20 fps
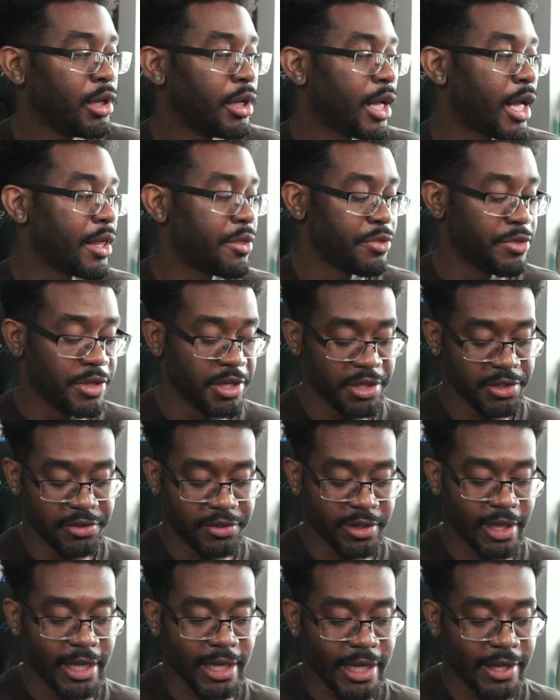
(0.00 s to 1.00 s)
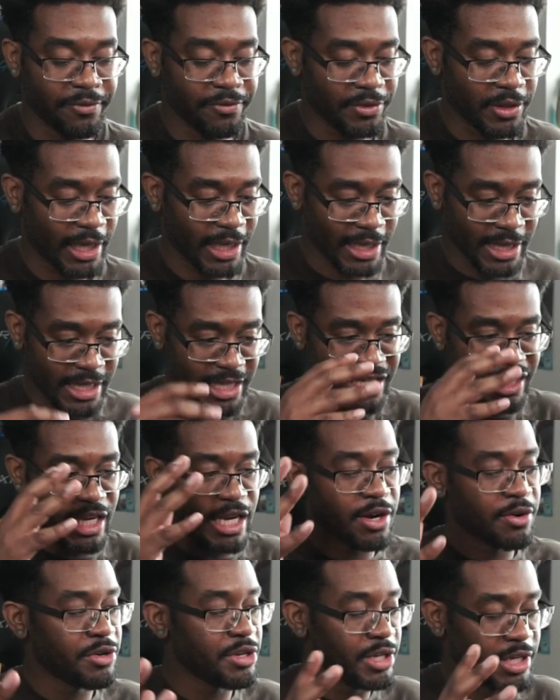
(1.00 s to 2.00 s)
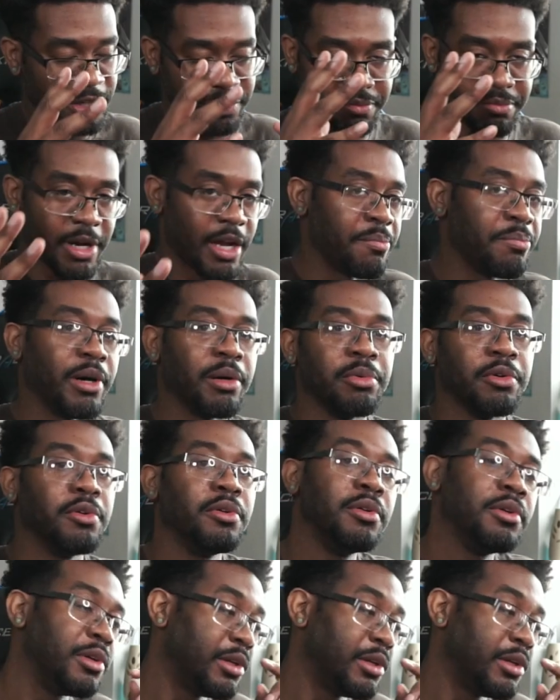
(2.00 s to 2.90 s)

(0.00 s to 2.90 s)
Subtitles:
and this, like, if like this area is my bubble